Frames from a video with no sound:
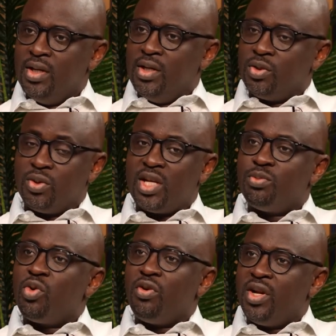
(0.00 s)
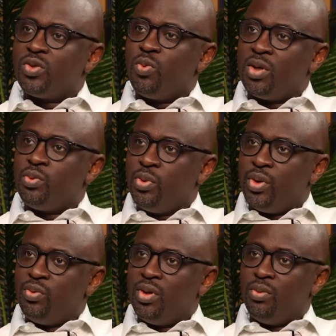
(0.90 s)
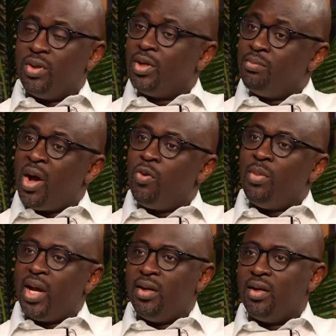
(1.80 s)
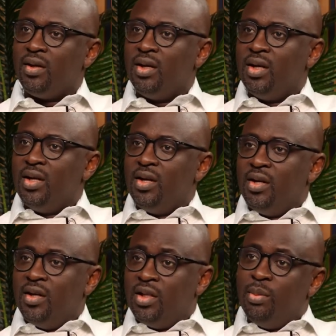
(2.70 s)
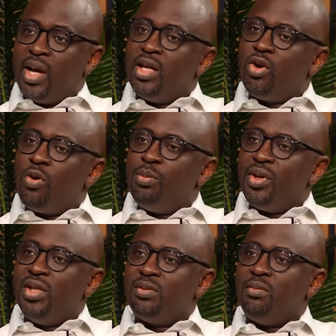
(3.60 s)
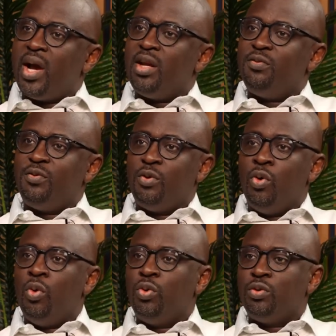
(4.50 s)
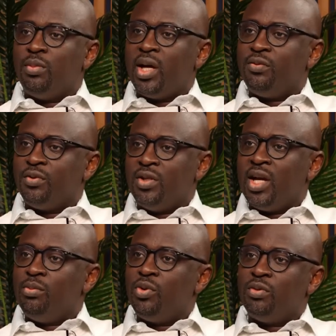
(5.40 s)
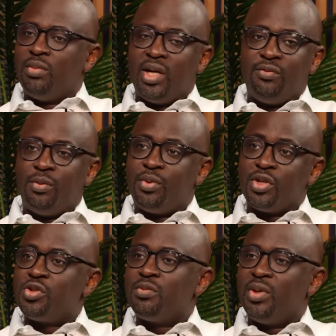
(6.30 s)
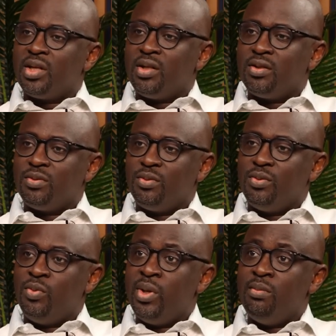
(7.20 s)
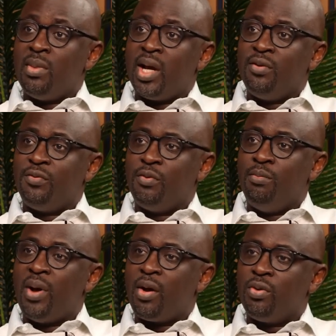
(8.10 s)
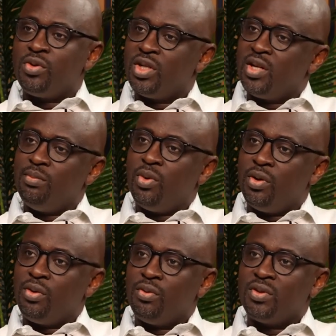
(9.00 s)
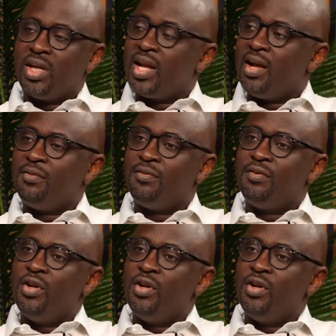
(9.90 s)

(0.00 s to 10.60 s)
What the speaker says: So that's more or less what we were doing with the biomining. The mining companies mine for gold, mine for diamond, mine for precious metals. We mine for biological molecules that have